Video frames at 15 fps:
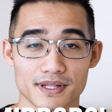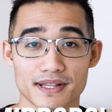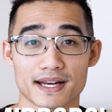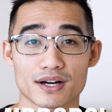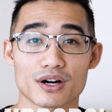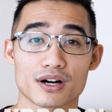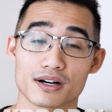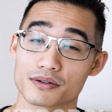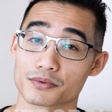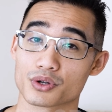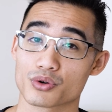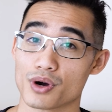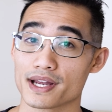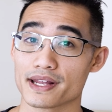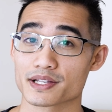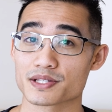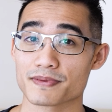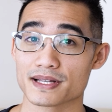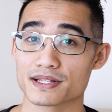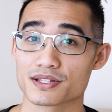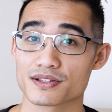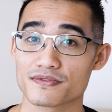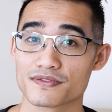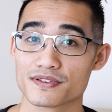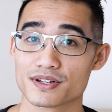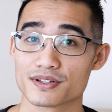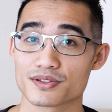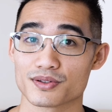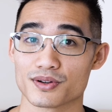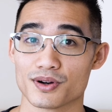They are quite expensive.
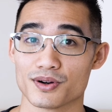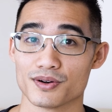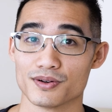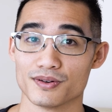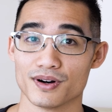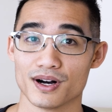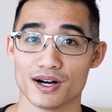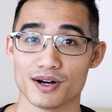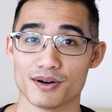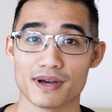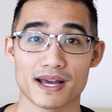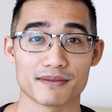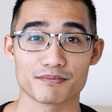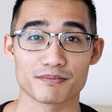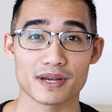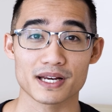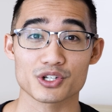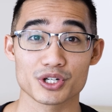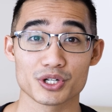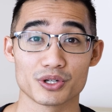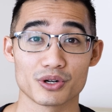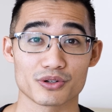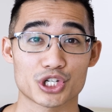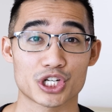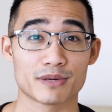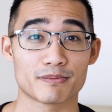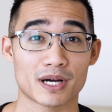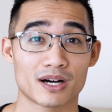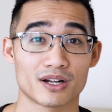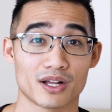So, and make sure you don't
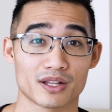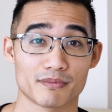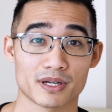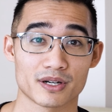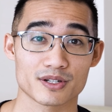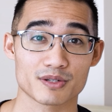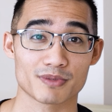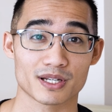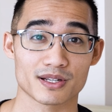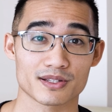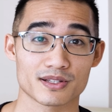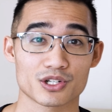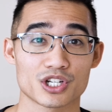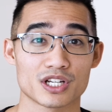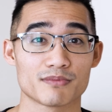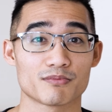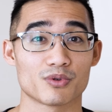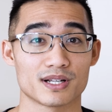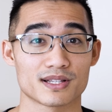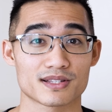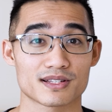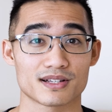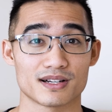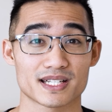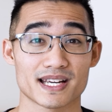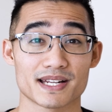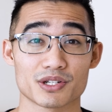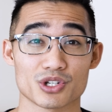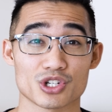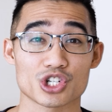cheap out on the mirrors because the cheap ones
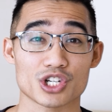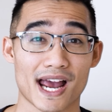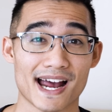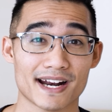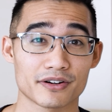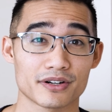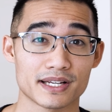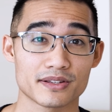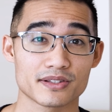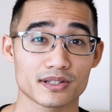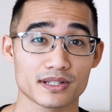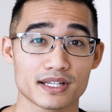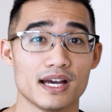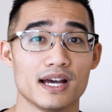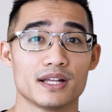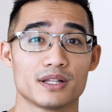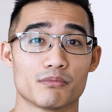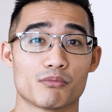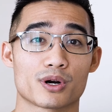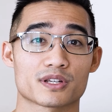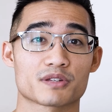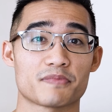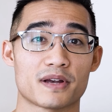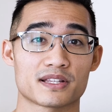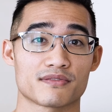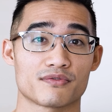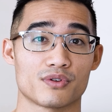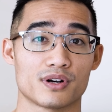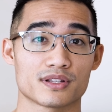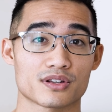tend to shatter easily. The more
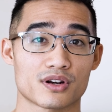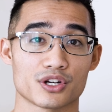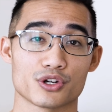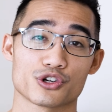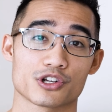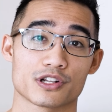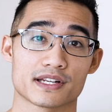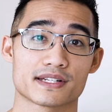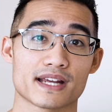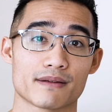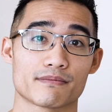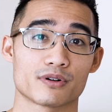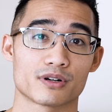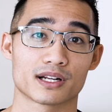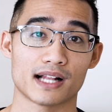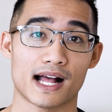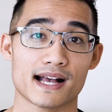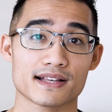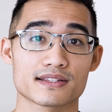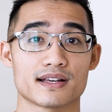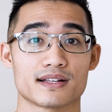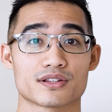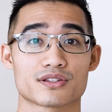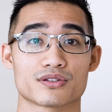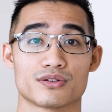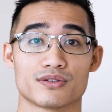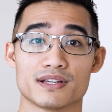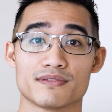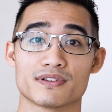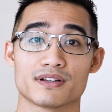expensive ones are usually tempered glass. And
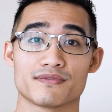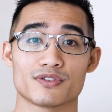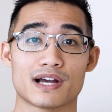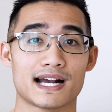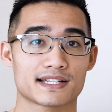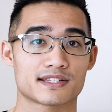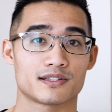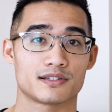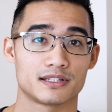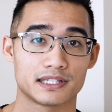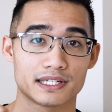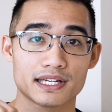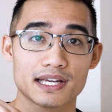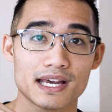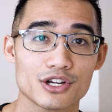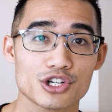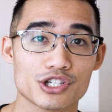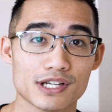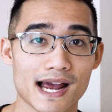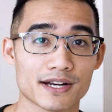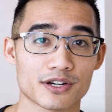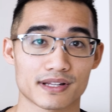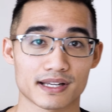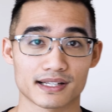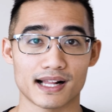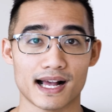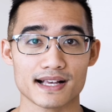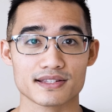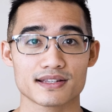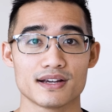so even if you accidentally shatter the
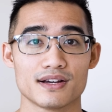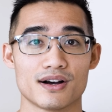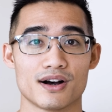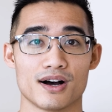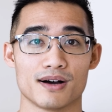glass,